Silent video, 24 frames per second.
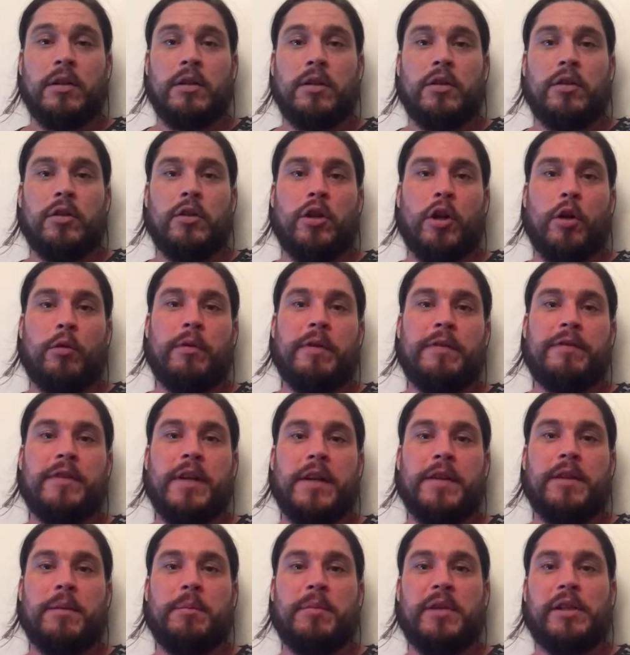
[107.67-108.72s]
You know, we've
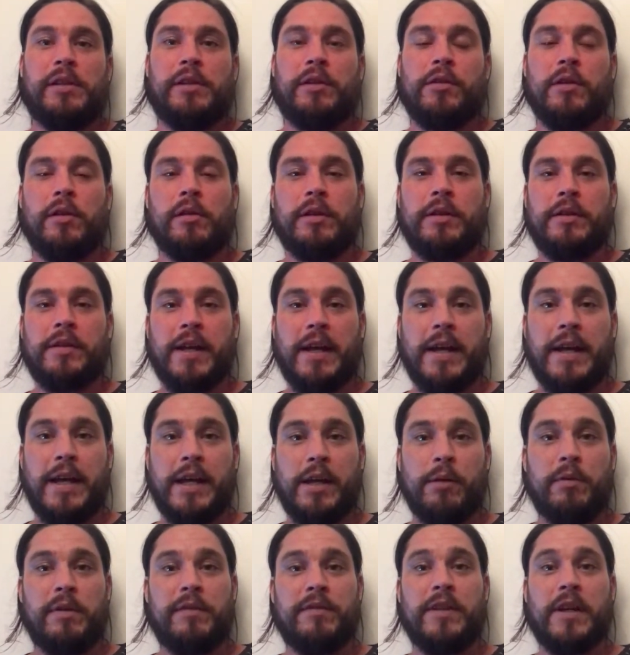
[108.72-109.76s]
done the $1 Million Day,
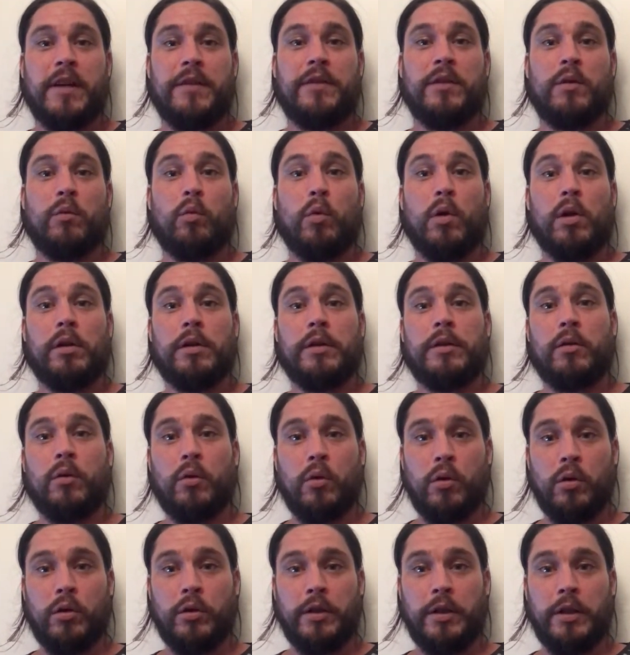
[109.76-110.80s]
we've done the wallet
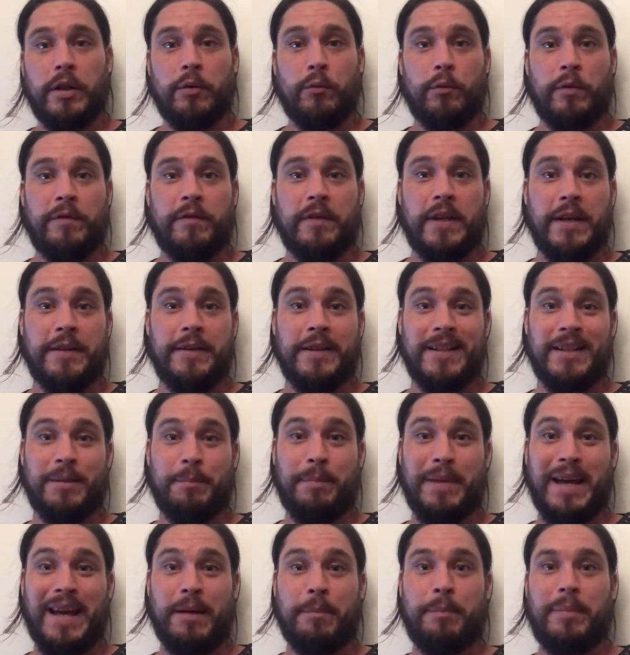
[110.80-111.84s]
audit, we've now done
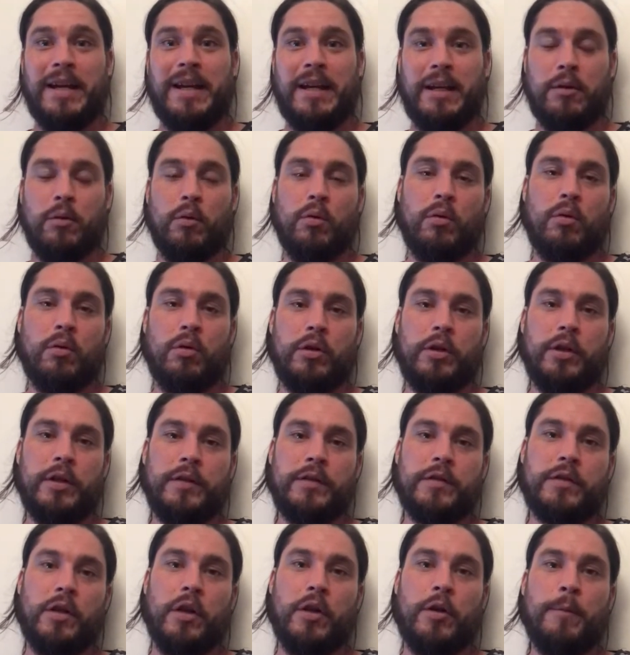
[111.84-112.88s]
a backpack audit.
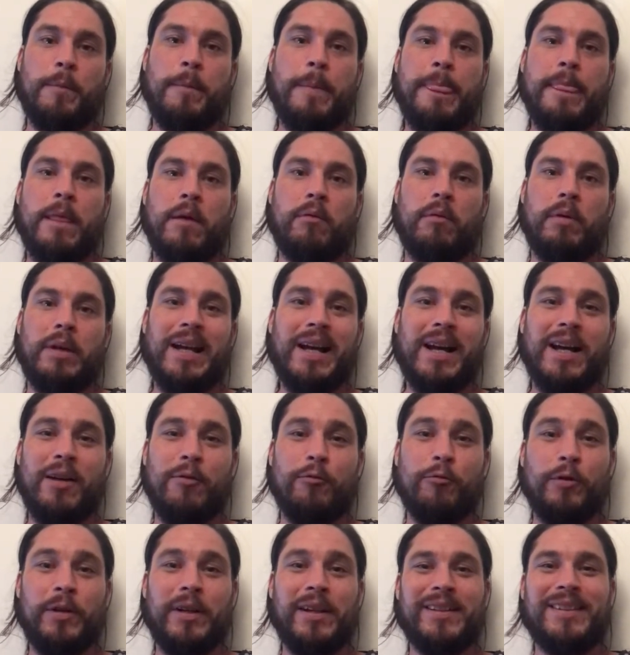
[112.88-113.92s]
So we are
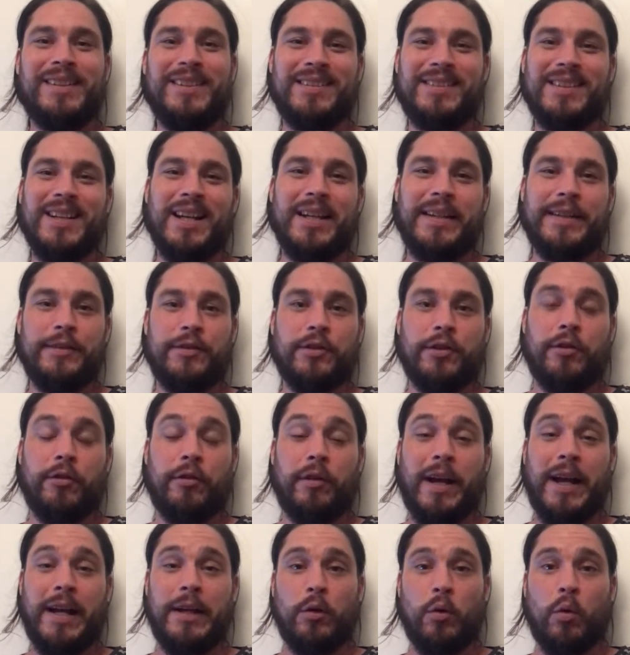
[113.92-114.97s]
really starting to
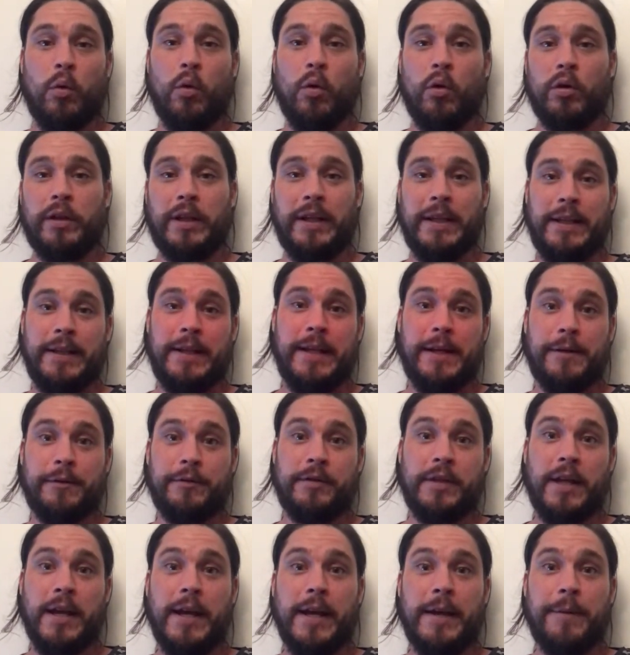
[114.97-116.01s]
create order in our
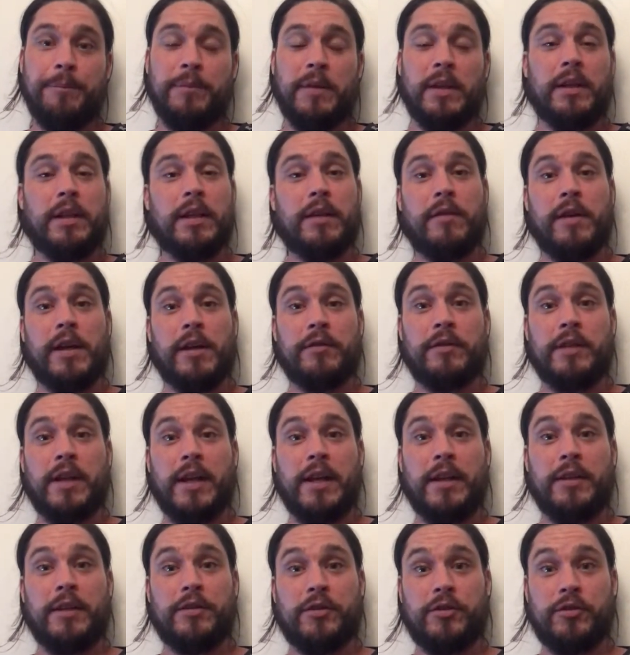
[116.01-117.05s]
day and give our
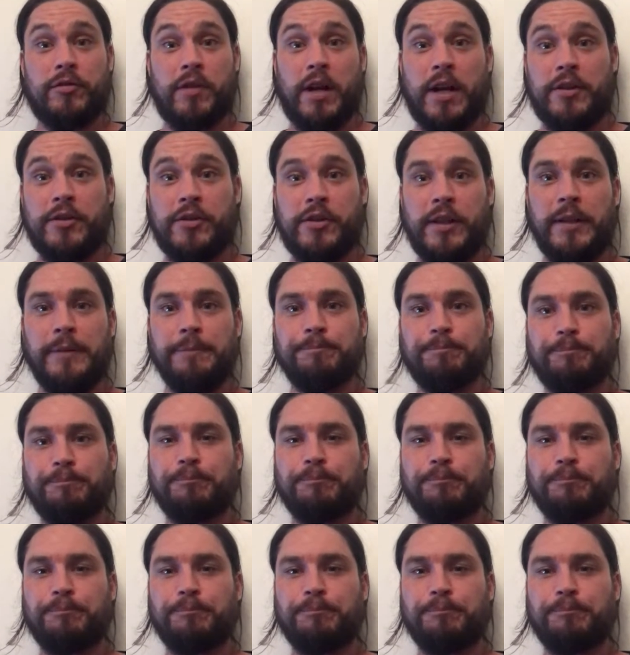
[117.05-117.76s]
day structure